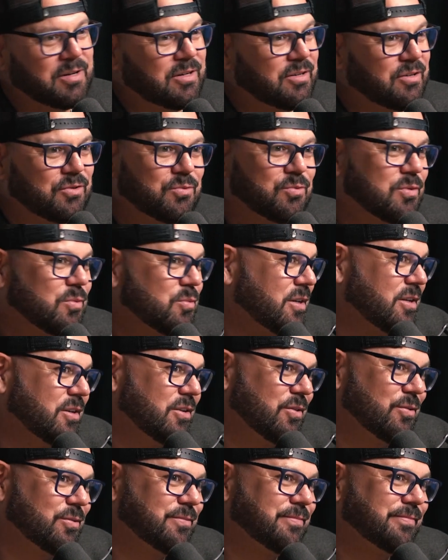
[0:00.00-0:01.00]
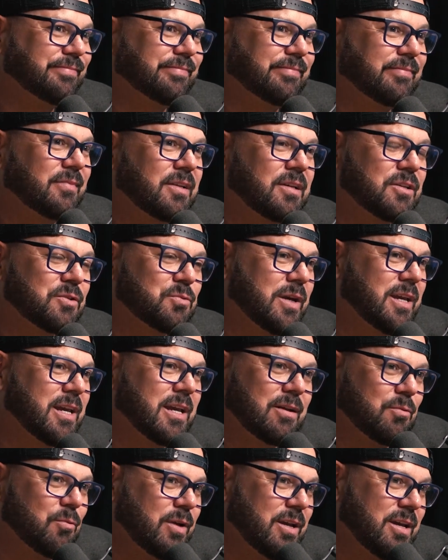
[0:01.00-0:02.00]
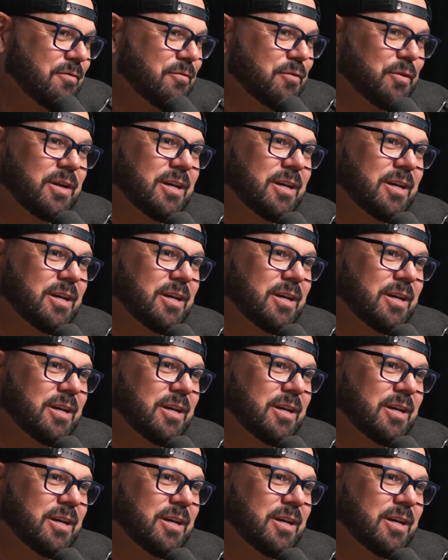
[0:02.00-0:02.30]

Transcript: we do what we do." Because we can we can